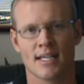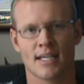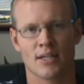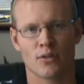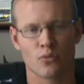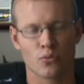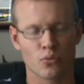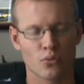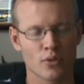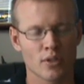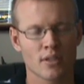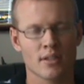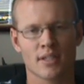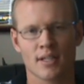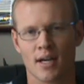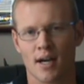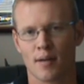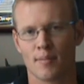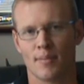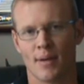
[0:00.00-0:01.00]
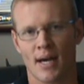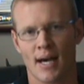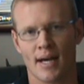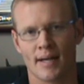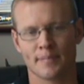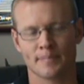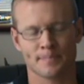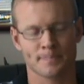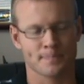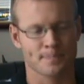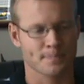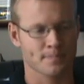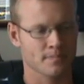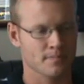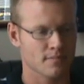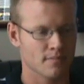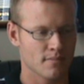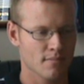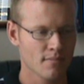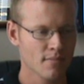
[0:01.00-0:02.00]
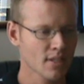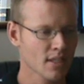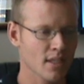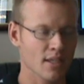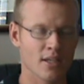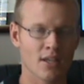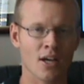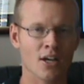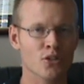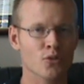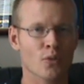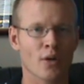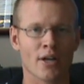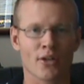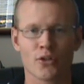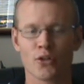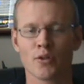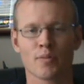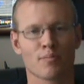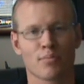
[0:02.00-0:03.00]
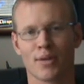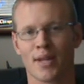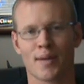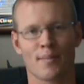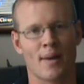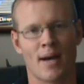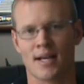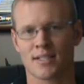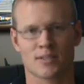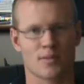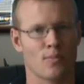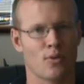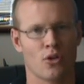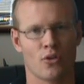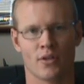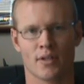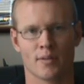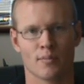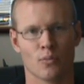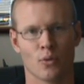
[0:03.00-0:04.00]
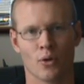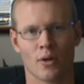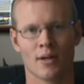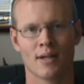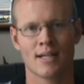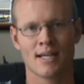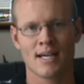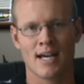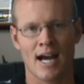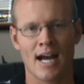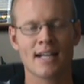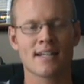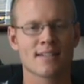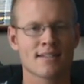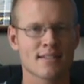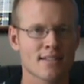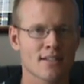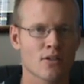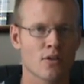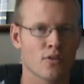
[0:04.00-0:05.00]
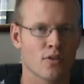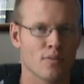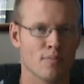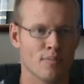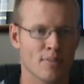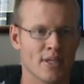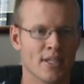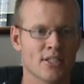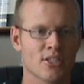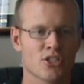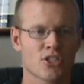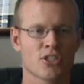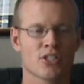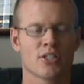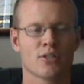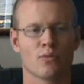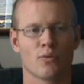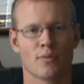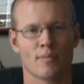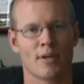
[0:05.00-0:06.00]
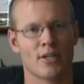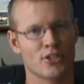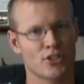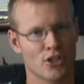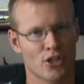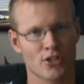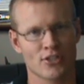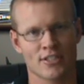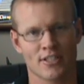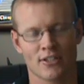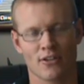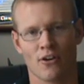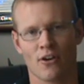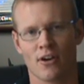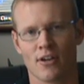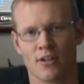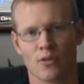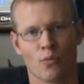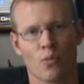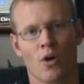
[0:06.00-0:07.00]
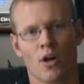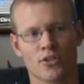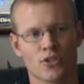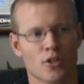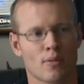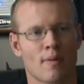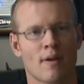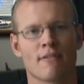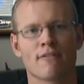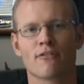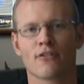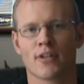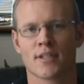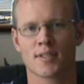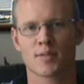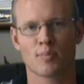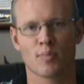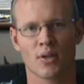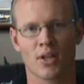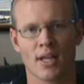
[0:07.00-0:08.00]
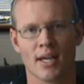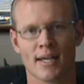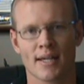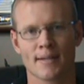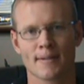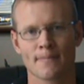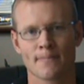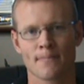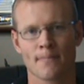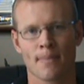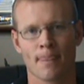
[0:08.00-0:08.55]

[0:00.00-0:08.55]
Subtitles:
It really got bad. It got to where I couldn't play basketball anymore. I had to sit on the bench with my jersey on and watch all my friends play.